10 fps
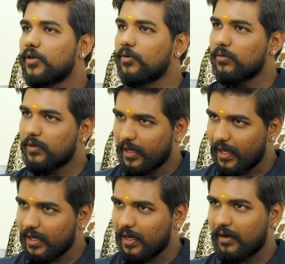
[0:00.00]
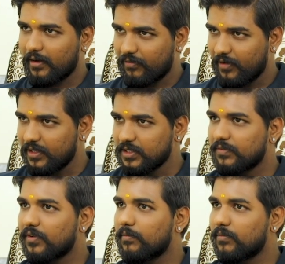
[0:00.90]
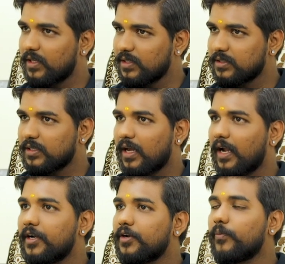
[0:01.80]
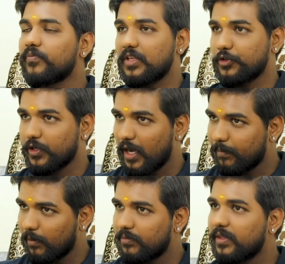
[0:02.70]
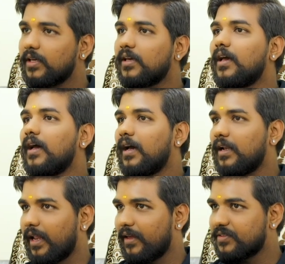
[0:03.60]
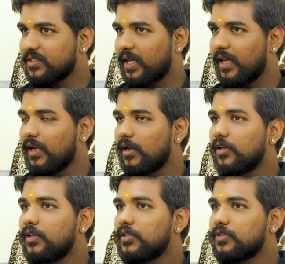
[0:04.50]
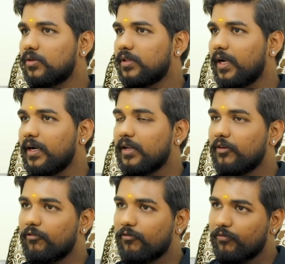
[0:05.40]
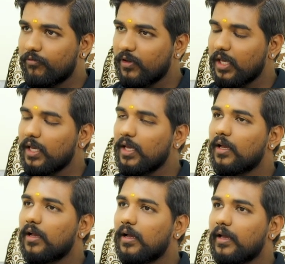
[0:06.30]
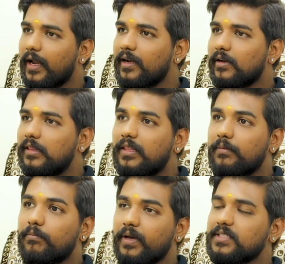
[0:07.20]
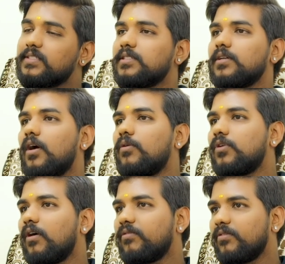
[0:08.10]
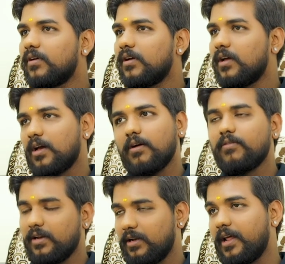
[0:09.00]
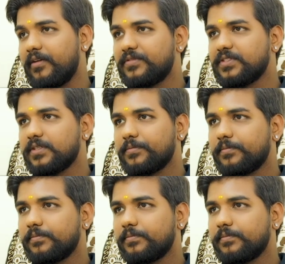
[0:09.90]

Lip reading: to take a reference from this and to shape up the lifestyle so that we get the best out of our lives.